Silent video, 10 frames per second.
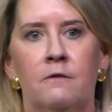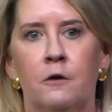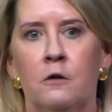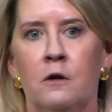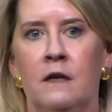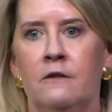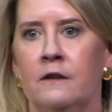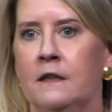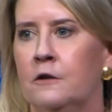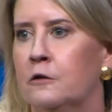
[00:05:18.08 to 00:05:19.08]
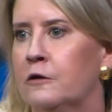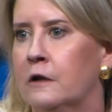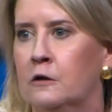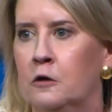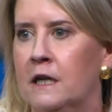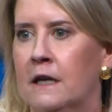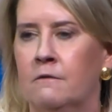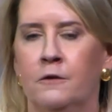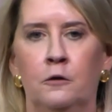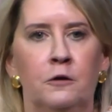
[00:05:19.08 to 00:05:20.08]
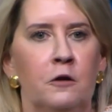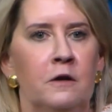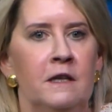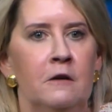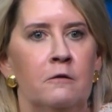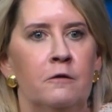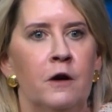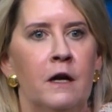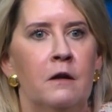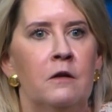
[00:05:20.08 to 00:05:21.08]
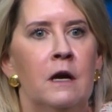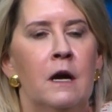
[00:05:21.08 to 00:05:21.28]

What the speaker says: for its leaders, including Ed Fulner, a dear friend.